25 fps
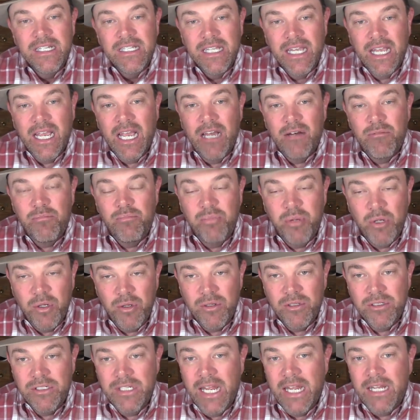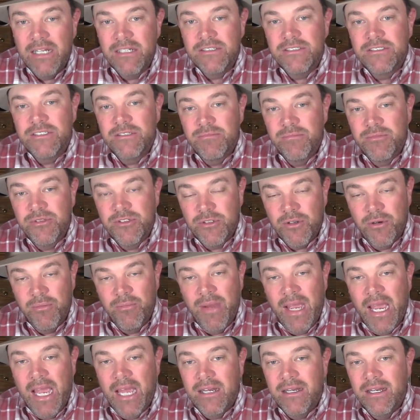They got pulled down so
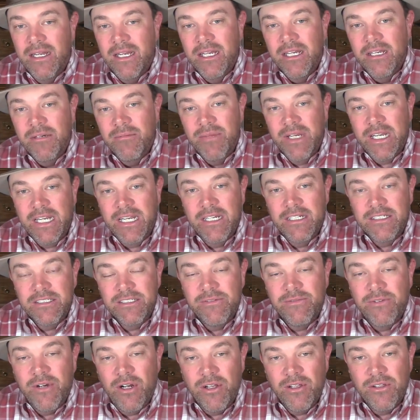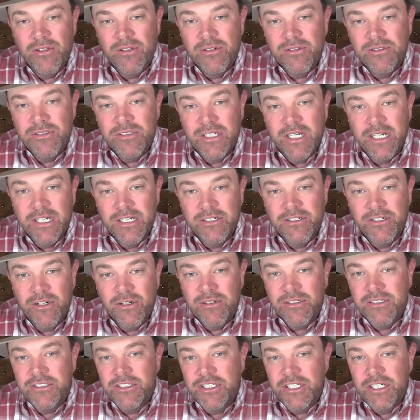bad because of all those
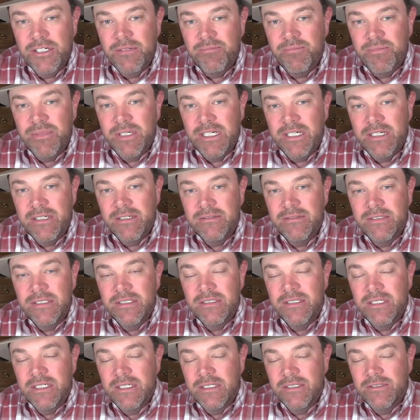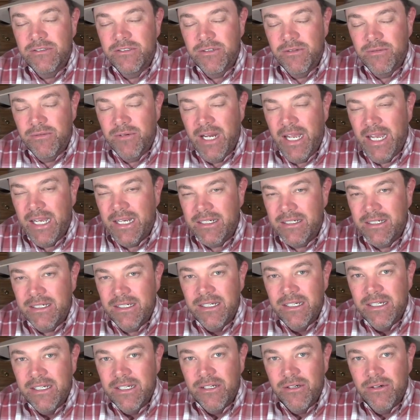dirt cheap direct
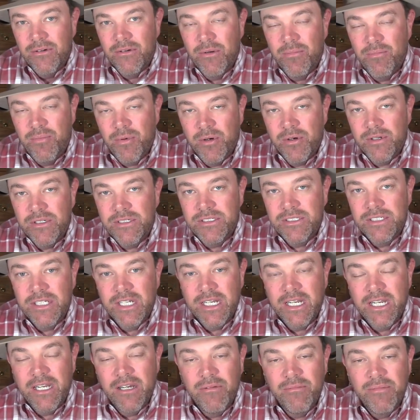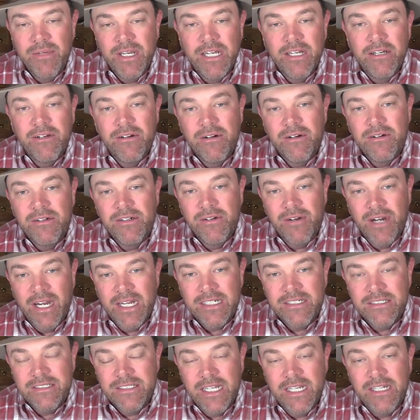reports that come in, or
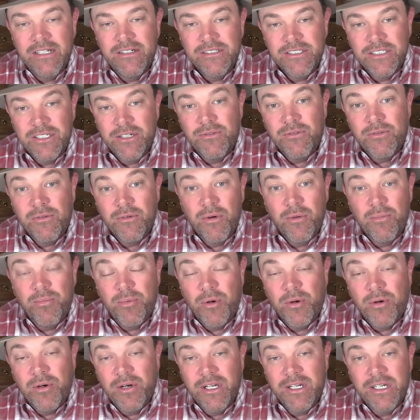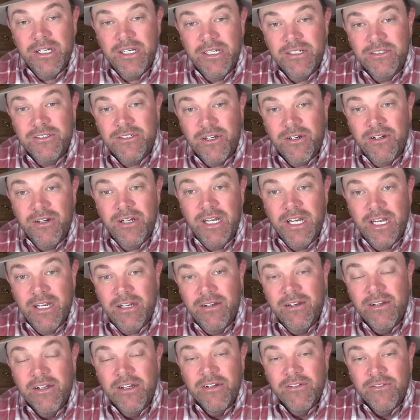direct sales that were reported and turned
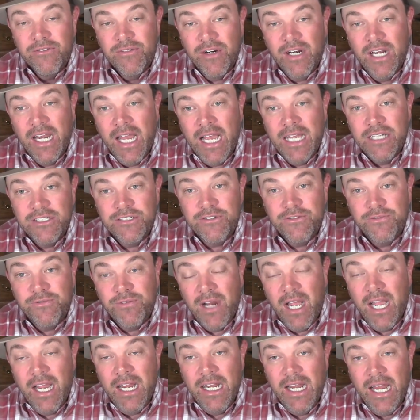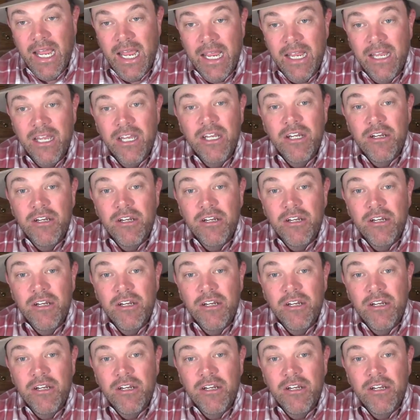in for last Friday.